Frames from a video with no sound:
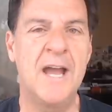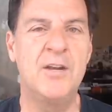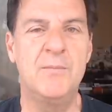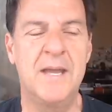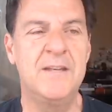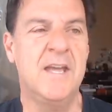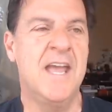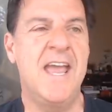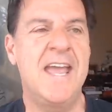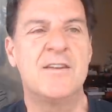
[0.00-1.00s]
do men
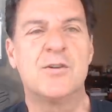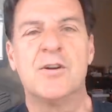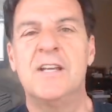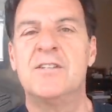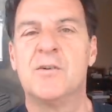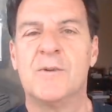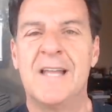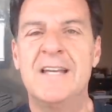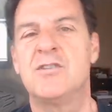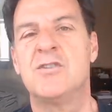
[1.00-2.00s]
enter into
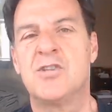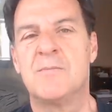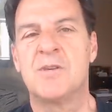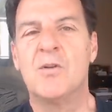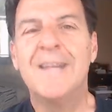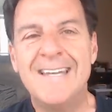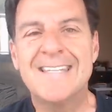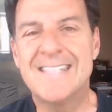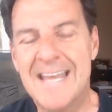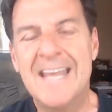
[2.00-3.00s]
relationships only to
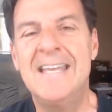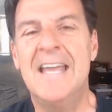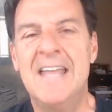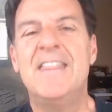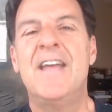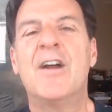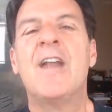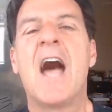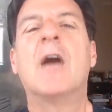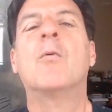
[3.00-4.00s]
say they're
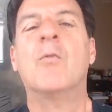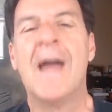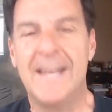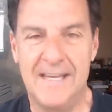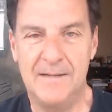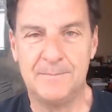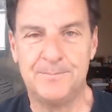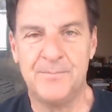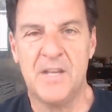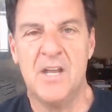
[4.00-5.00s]
not ready?
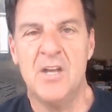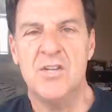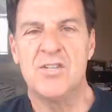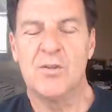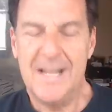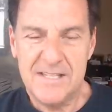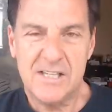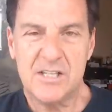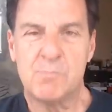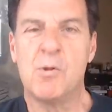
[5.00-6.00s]
So let's
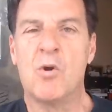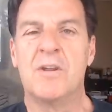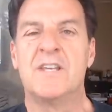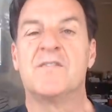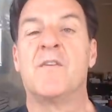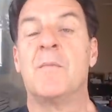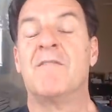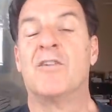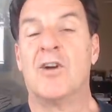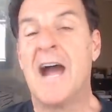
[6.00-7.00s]
explore this from a
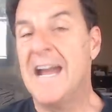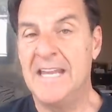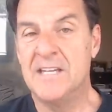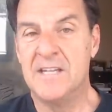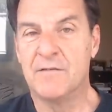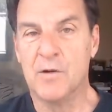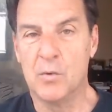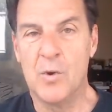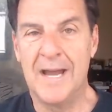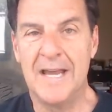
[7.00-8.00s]
variety of
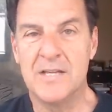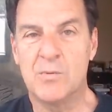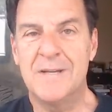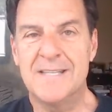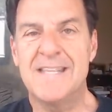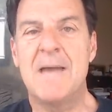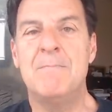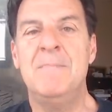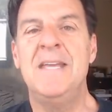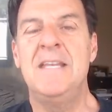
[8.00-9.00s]
different ways. What does that
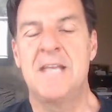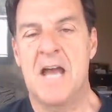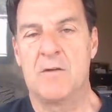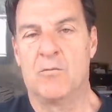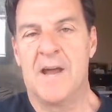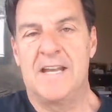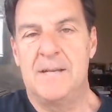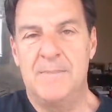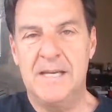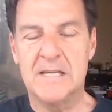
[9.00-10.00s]
mean, not ready?
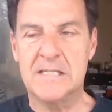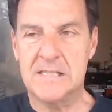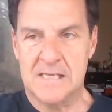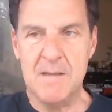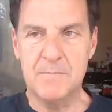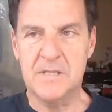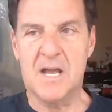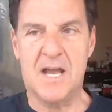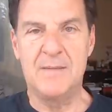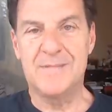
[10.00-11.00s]
Because
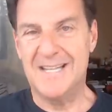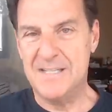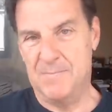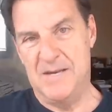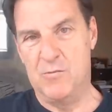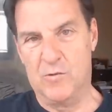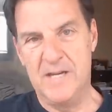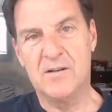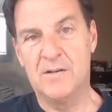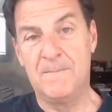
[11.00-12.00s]
sometimes, let's be
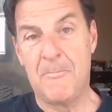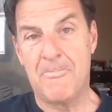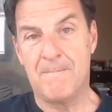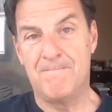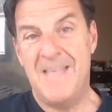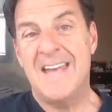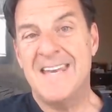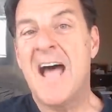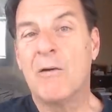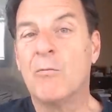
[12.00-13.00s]
real, that
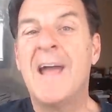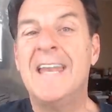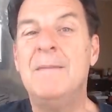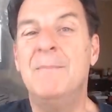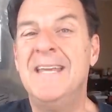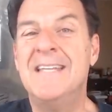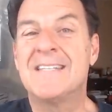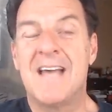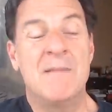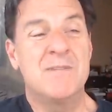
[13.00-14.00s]
not ready means
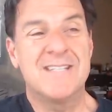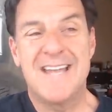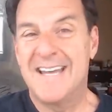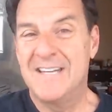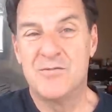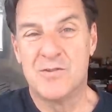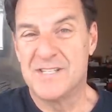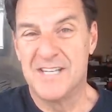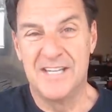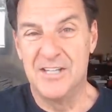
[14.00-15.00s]
I'm just not
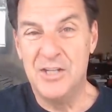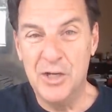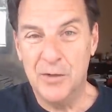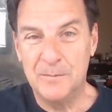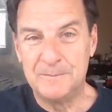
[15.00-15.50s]
interested in you.